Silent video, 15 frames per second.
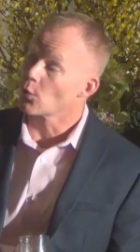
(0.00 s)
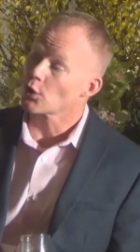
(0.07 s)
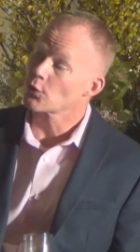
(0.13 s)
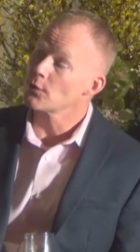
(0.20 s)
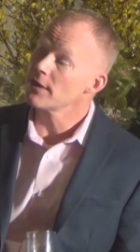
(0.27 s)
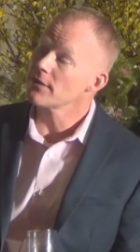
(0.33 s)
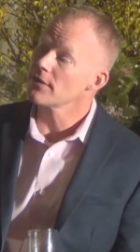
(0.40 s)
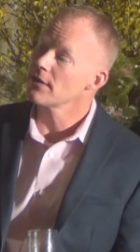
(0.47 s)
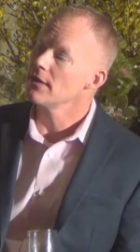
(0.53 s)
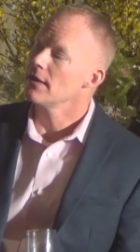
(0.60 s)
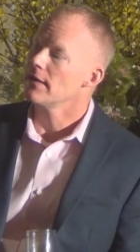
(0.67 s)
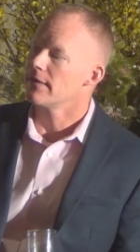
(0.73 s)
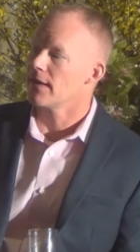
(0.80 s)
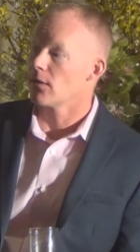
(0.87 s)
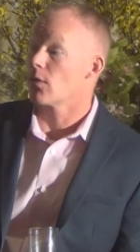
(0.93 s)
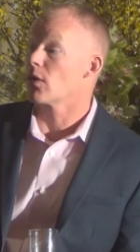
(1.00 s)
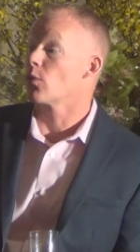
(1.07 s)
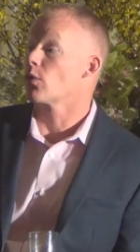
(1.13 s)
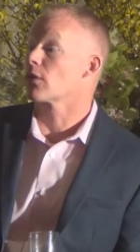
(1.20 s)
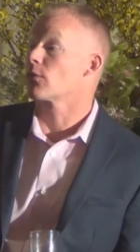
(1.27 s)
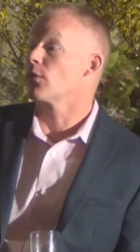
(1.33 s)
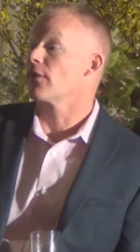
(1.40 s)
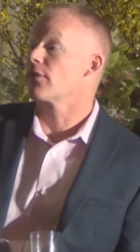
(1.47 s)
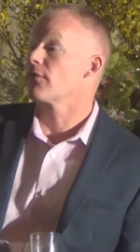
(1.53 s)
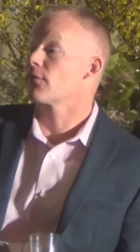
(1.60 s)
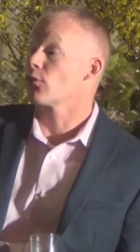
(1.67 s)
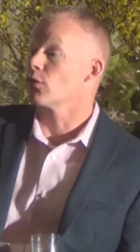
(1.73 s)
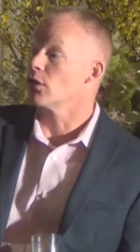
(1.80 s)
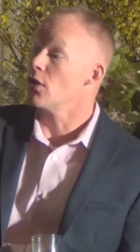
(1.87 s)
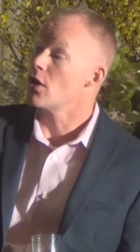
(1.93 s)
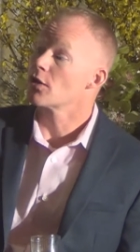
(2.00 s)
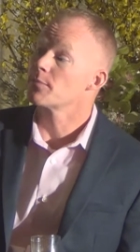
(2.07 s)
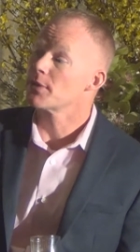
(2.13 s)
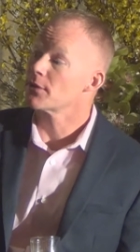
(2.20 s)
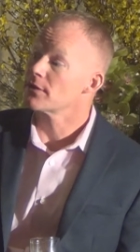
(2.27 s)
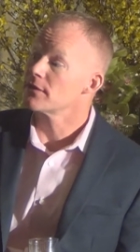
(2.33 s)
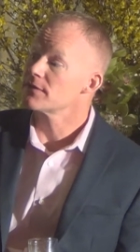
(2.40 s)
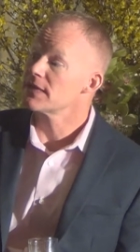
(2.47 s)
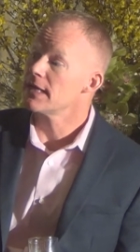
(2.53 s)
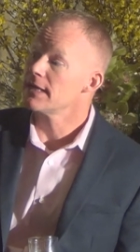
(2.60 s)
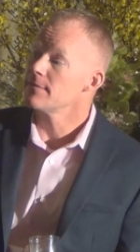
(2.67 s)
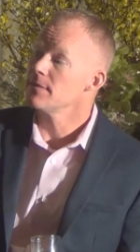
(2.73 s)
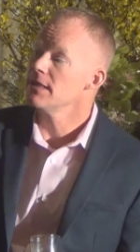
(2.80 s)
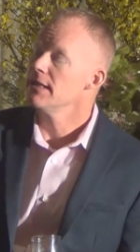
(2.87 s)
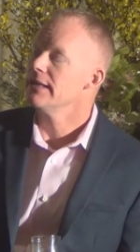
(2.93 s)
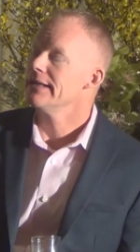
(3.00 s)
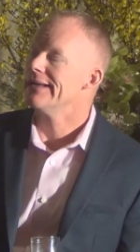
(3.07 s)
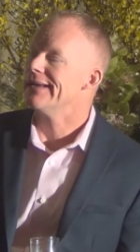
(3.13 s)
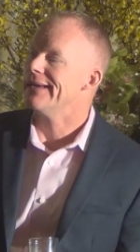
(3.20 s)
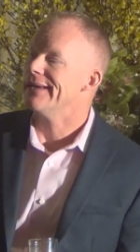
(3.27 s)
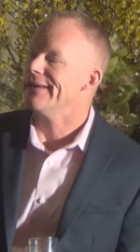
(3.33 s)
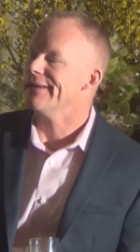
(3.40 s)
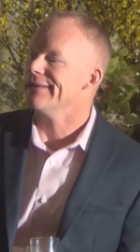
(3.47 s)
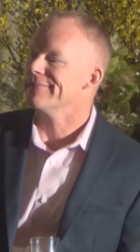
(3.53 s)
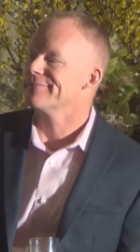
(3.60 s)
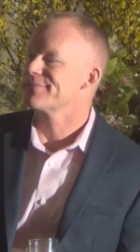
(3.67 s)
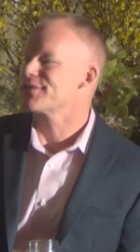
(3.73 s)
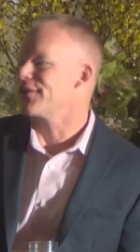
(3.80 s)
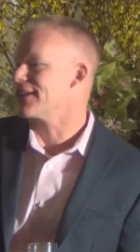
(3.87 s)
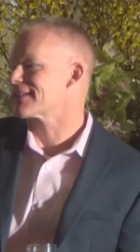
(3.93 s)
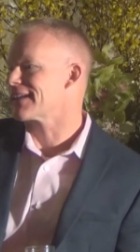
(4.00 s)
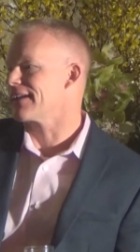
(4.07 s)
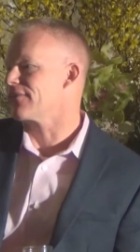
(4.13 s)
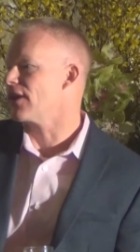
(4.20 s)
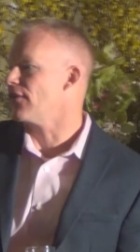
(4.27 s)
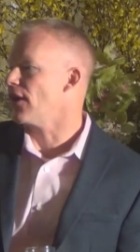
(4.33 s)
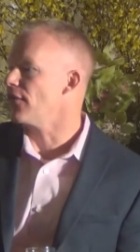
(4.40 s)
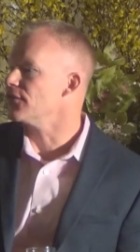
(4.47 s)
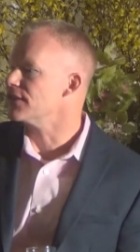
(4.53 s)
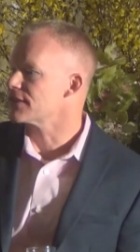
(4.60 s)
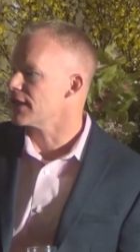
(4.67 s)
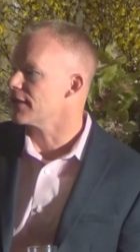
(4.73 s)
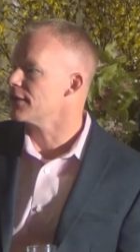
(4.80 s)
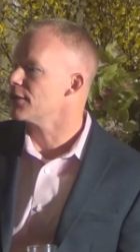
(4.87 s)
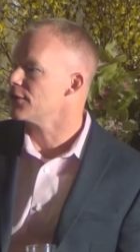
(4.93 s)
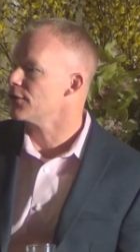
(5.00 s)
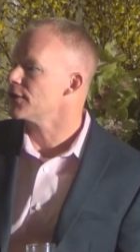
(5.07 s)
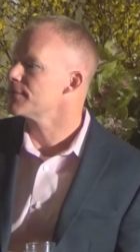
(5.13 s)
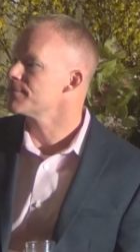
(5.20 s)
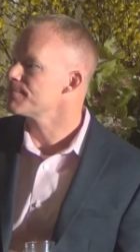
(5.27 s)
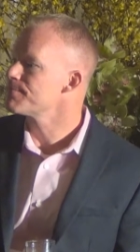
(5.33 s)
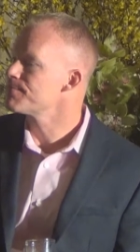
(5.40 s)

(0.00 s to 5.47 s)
to work with, that I want to work with for a long period of time. And so that's kind of how I've decided to do it.